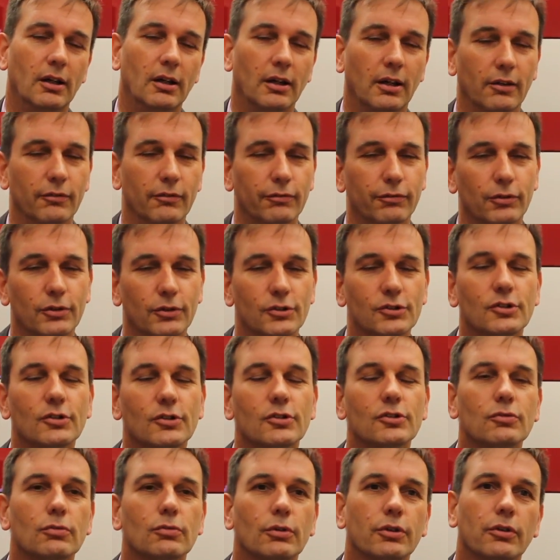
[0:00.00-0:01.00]
And for
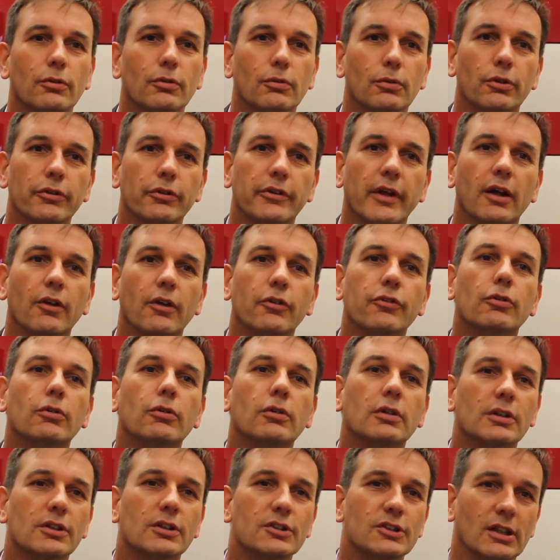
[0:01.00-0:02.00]
instance, with the World Health
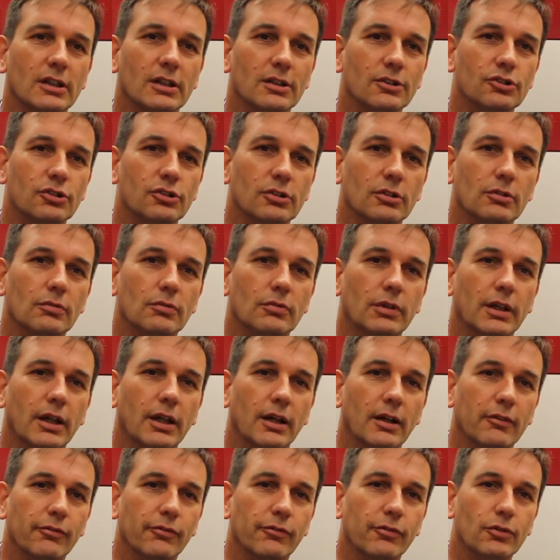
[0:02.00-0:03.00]
Organization, we
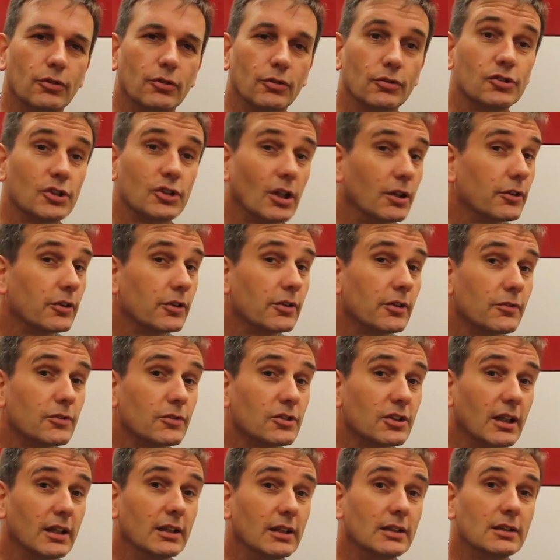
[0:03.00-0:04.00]
have consultative
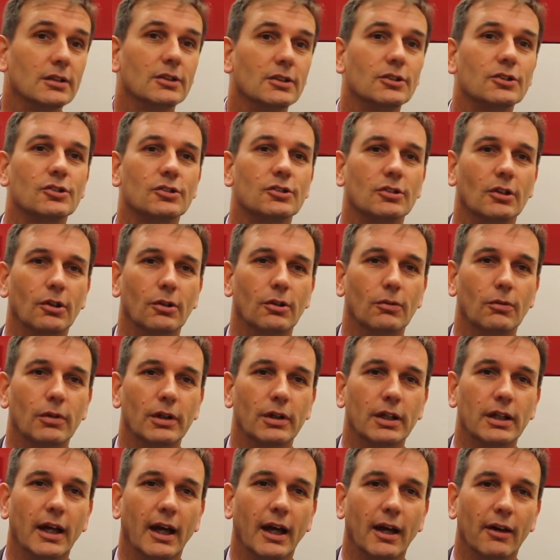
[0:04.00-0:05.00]
status, so
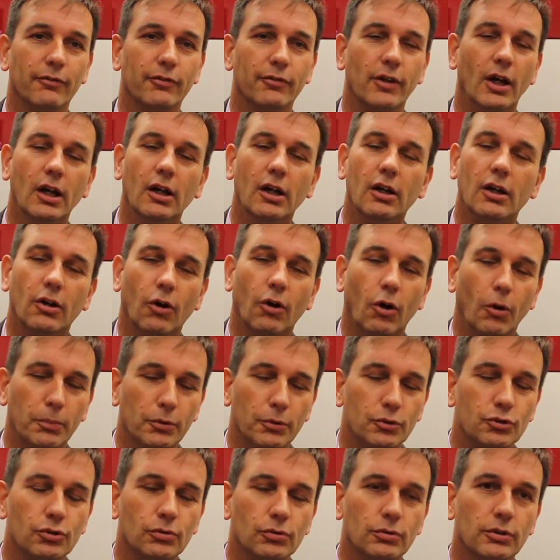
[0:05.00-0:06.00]
we have
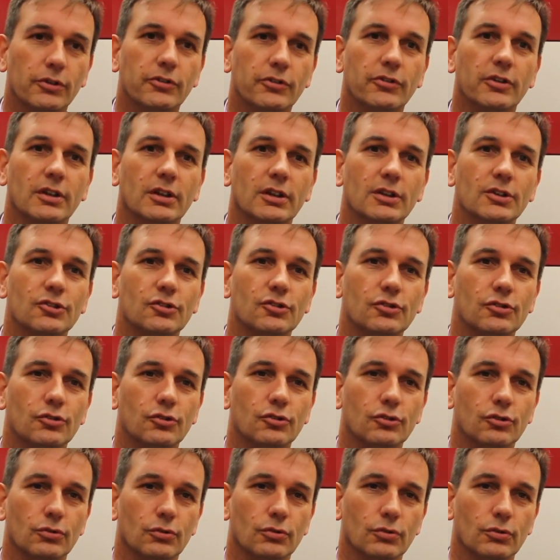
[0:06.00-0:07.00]
opportunities
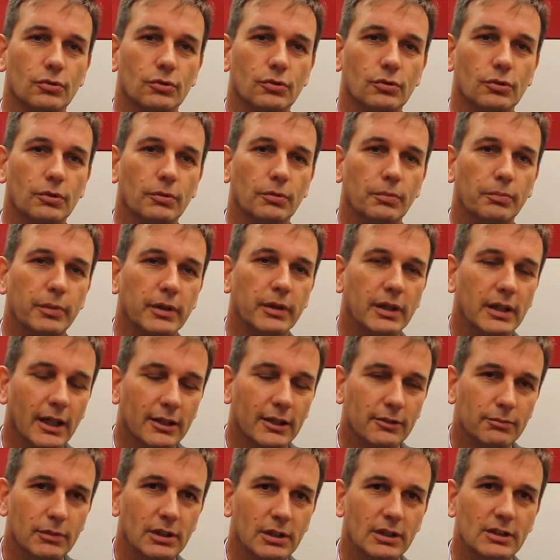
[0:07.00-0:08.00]
to be
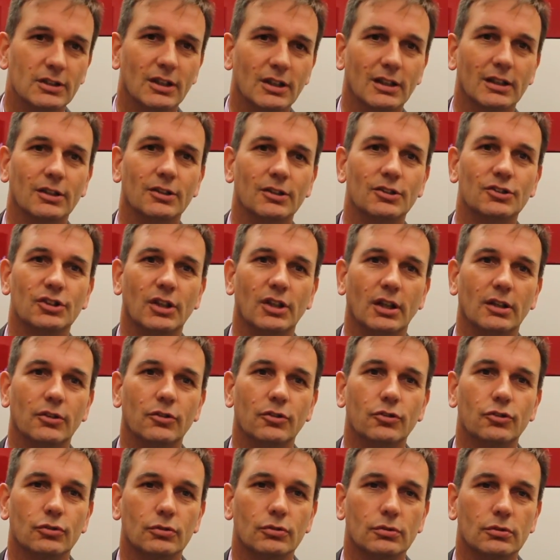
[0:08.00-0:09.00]
at meetings
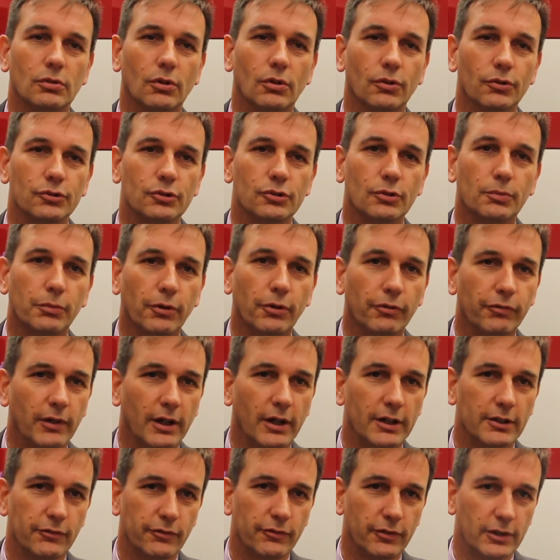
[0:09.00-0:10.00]
and to also
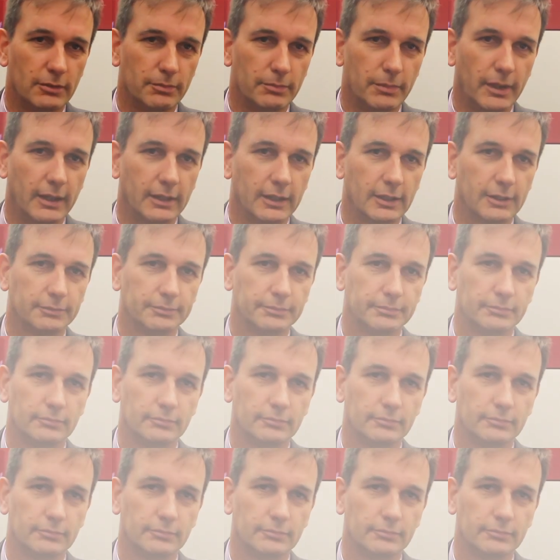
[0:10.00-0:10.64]
provide feedback.